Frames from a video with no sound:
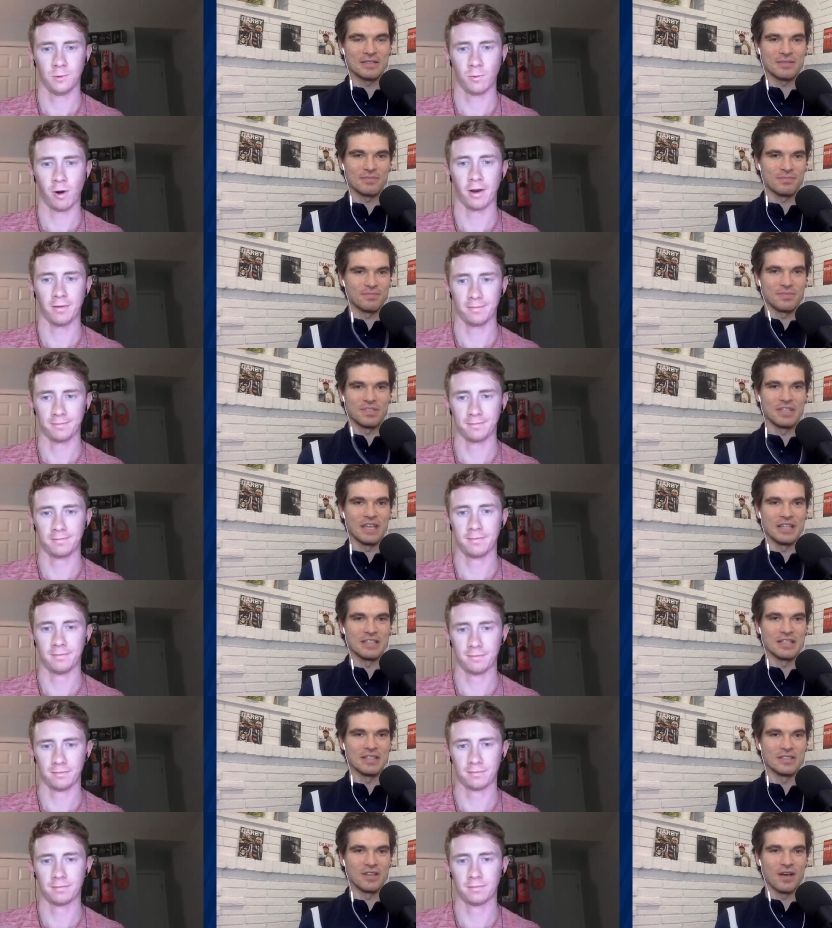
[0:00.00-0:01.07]
Speaker 1: right.
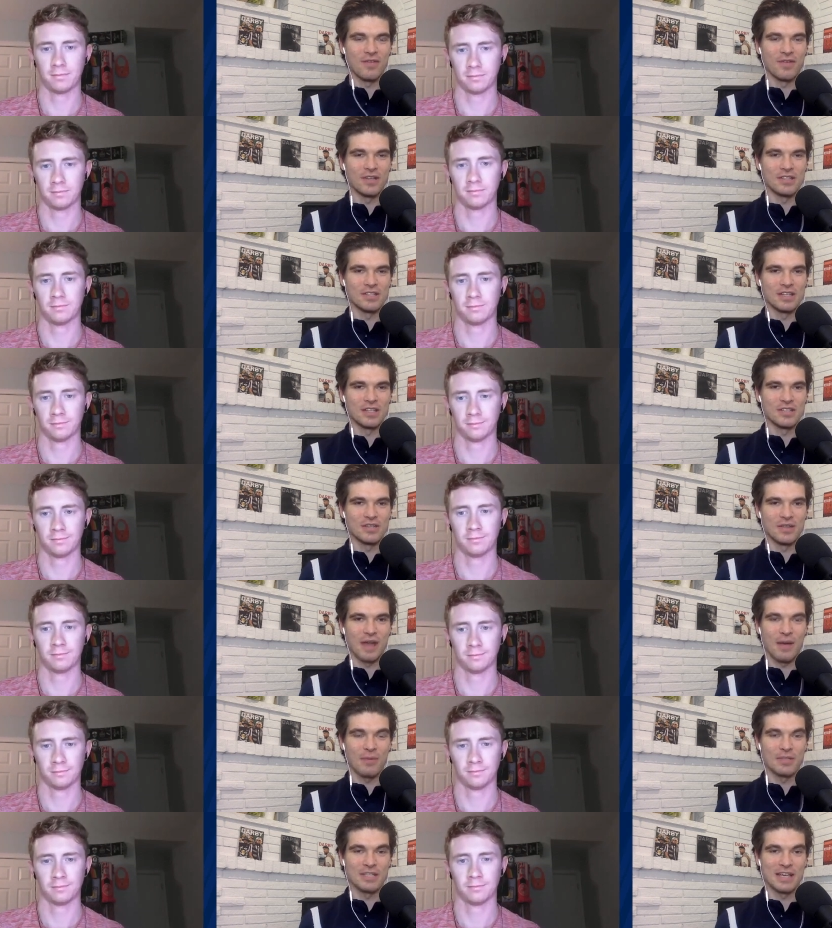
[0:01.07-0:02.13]
seasons, obviously. So
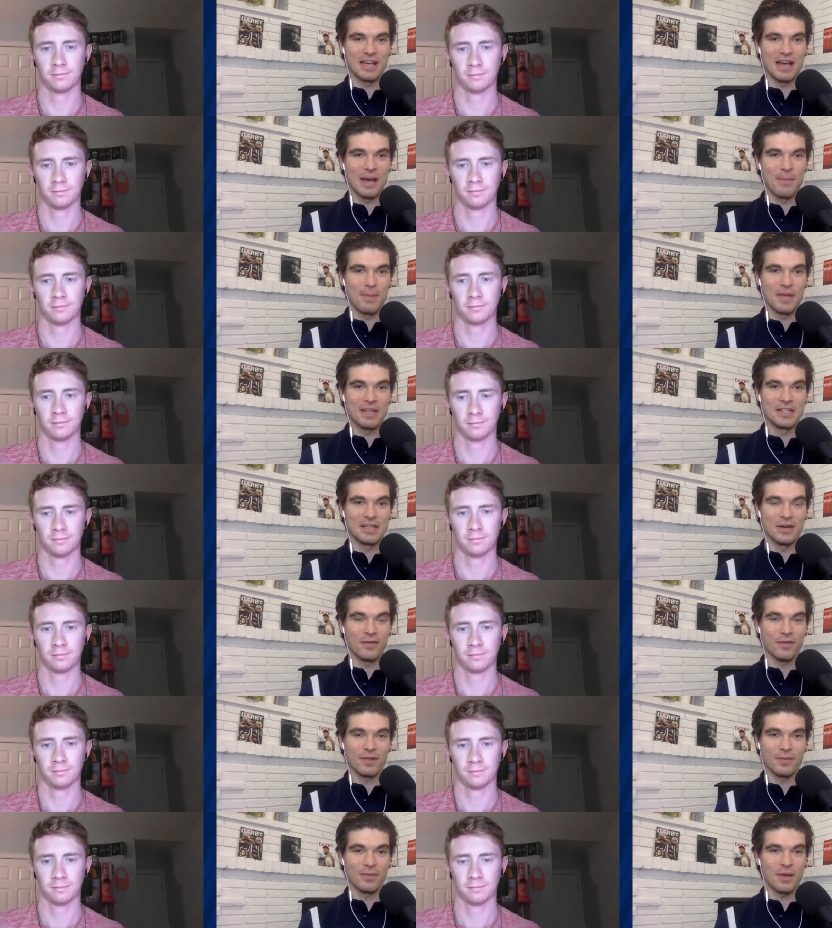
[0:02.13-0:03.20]
that was a, a, big deal
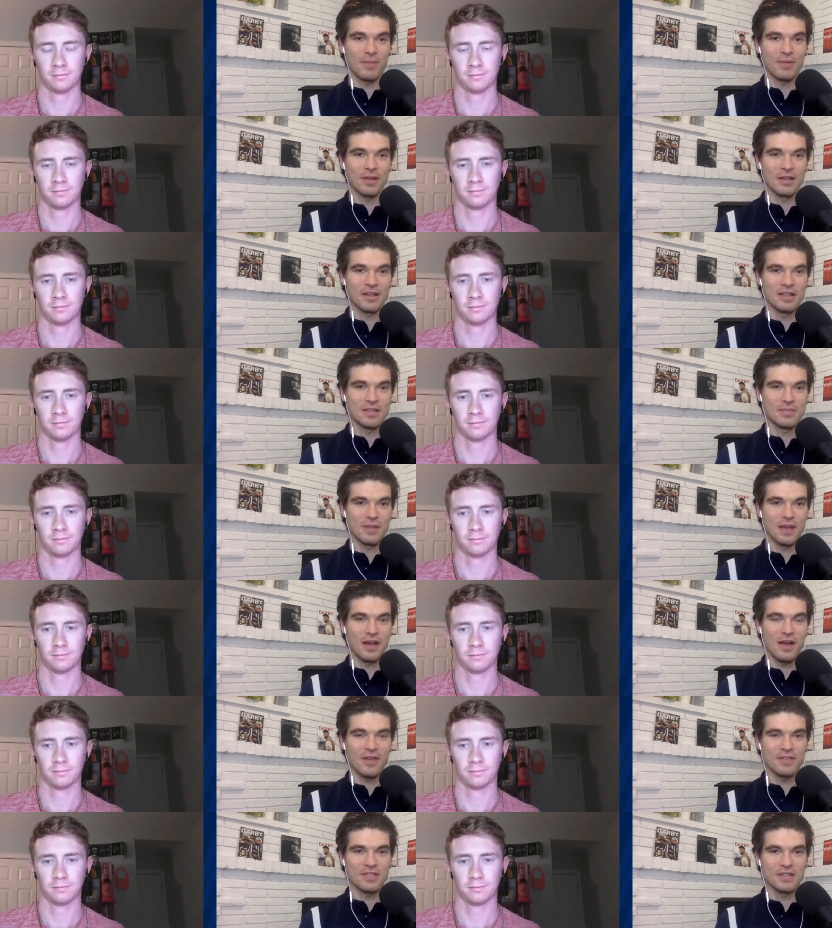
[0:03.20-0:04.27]
for them coming into these
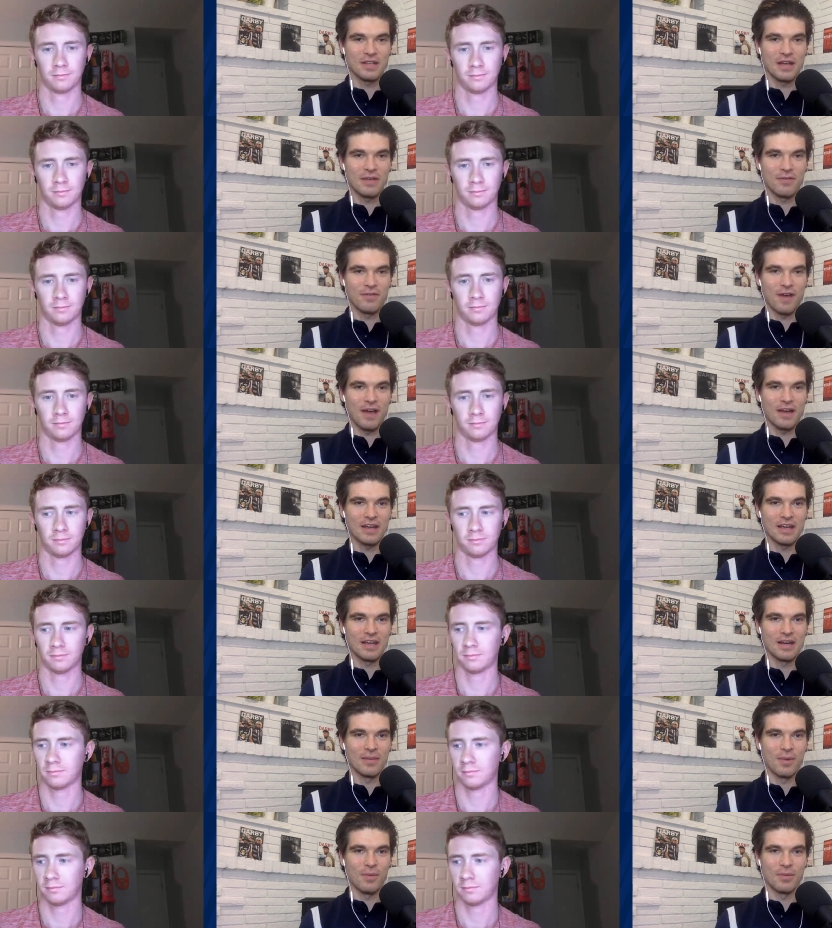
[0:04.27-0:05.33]
playoffs and, and finding it
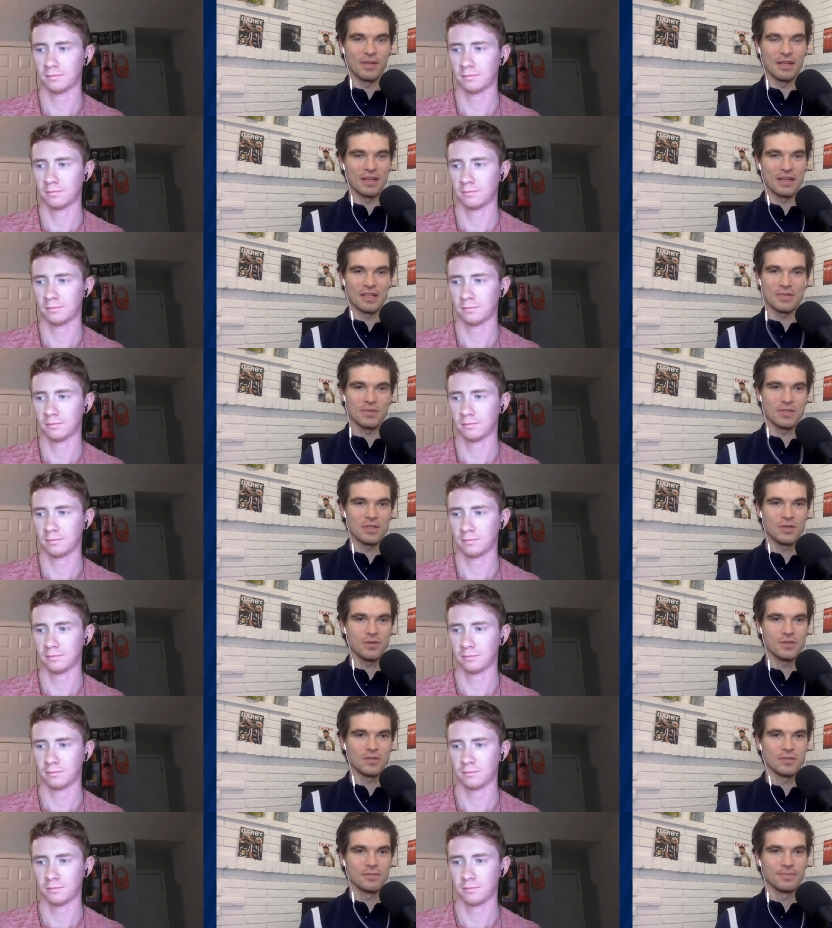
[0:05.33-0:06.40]
in a moment like this
Speaker 2: was huge.
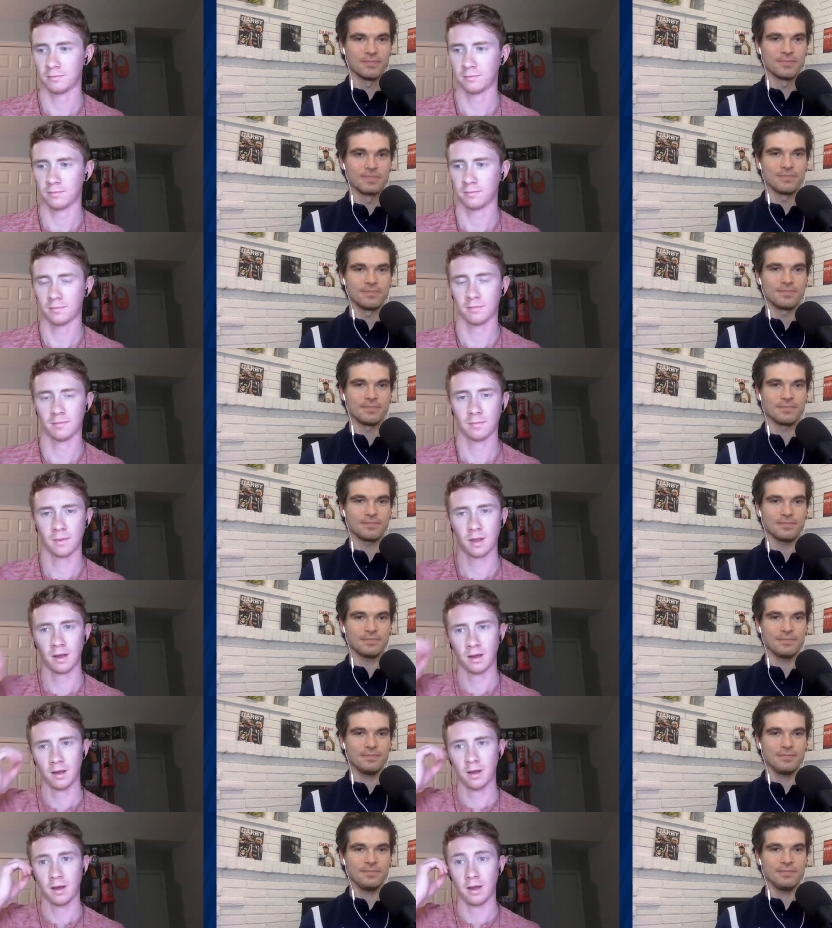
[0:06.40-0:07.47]

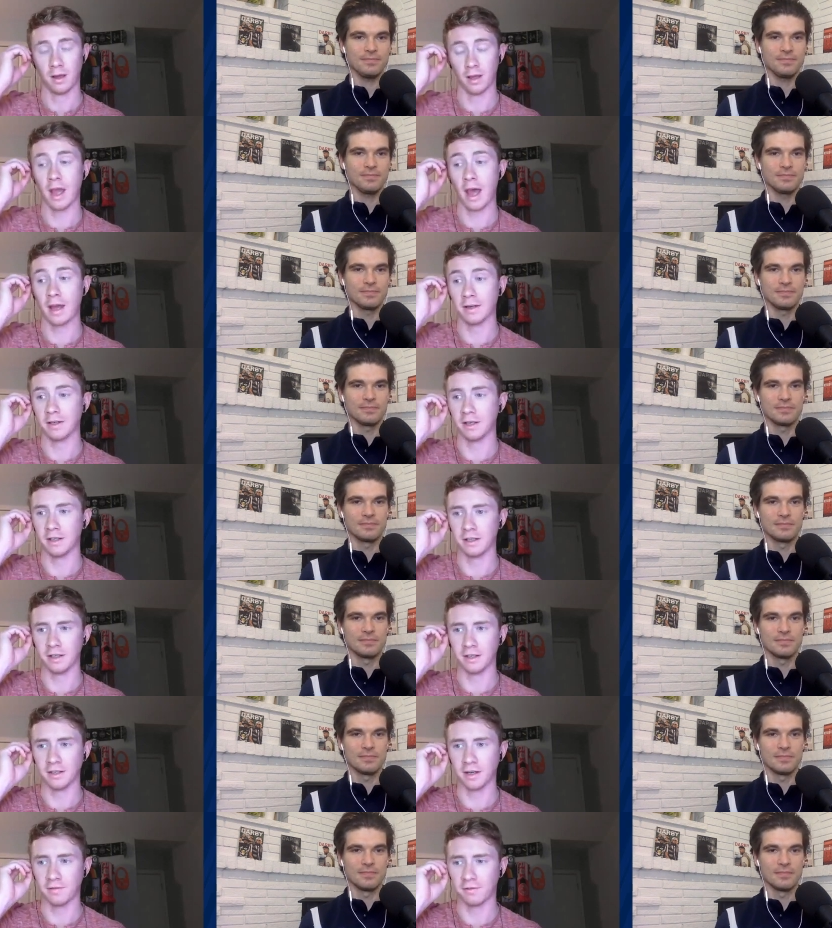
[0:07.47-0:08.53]
Eh, yeah, it, it, it
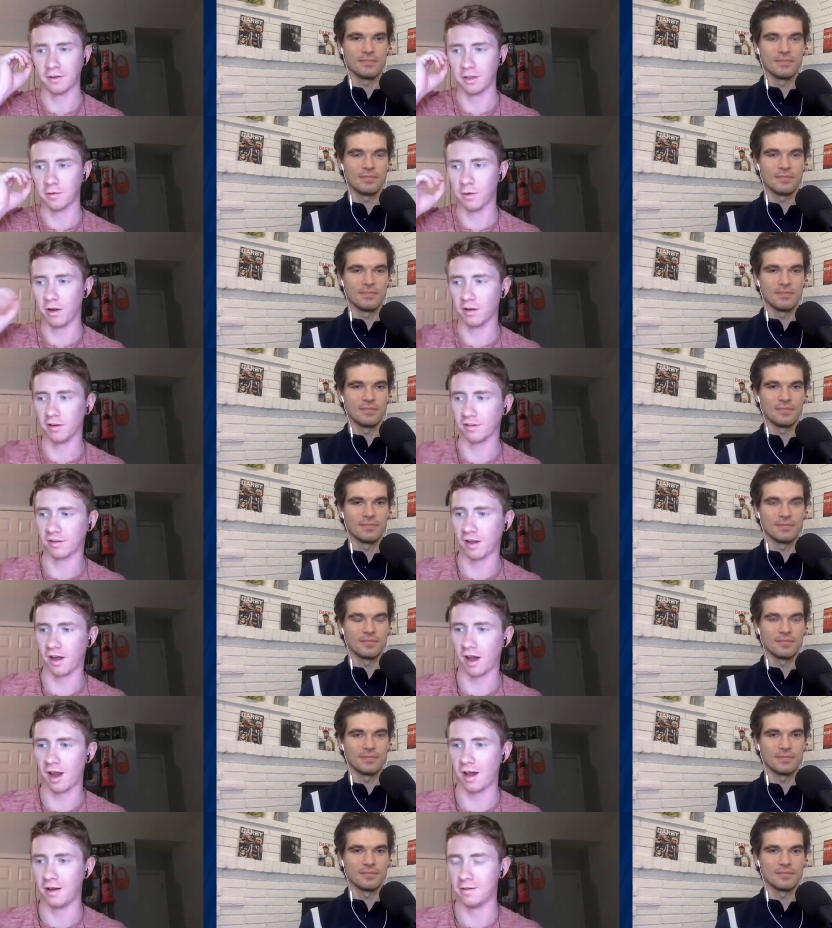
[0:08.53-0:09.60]
definitely was.
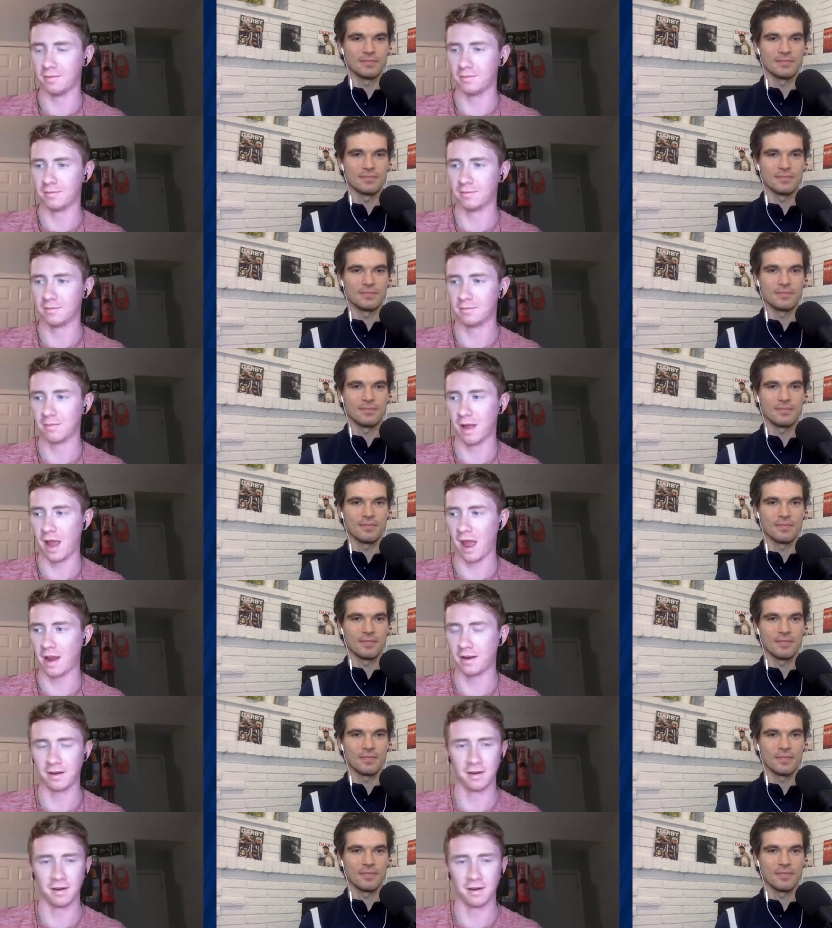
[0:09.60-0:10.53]
Um, and